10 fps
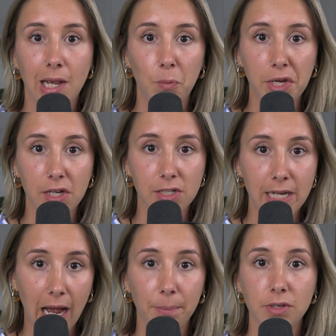and we can
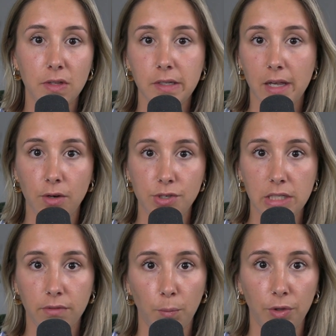tap into these
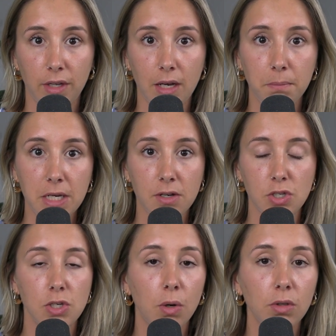energies from within,
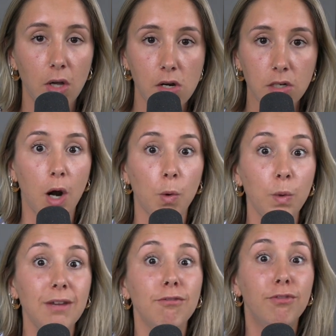because no longer are
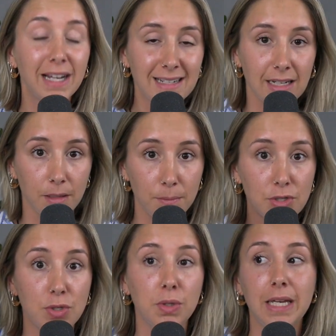we
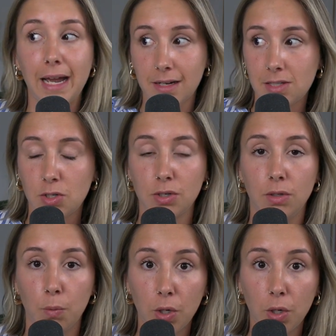victims to the external